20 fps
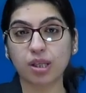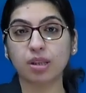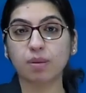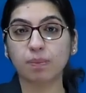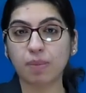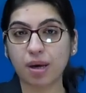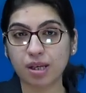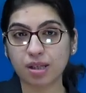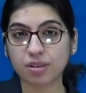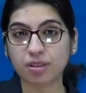the
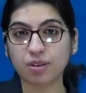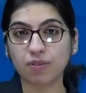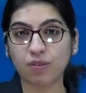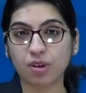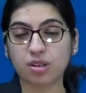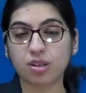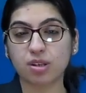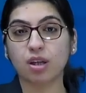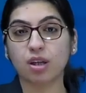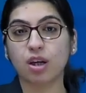best
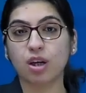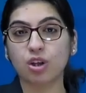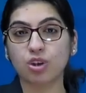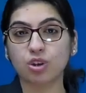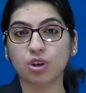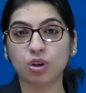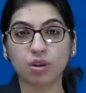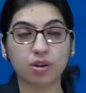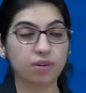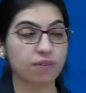
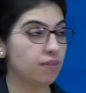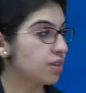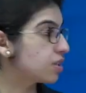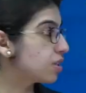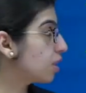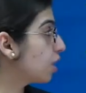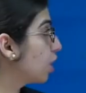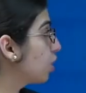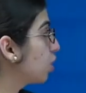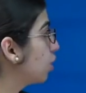investigation or
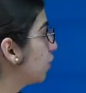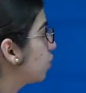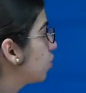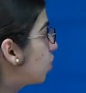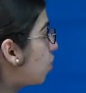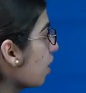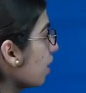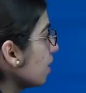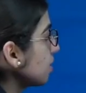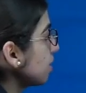investigation of
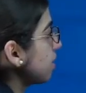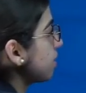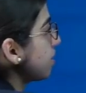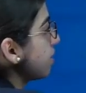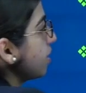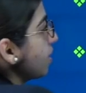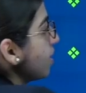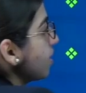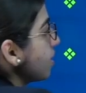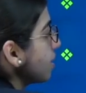choice is
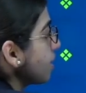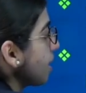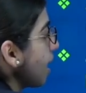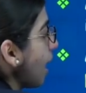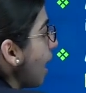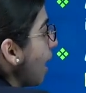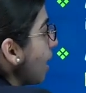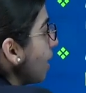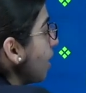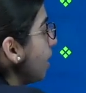CT
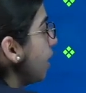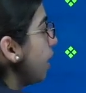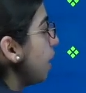scan.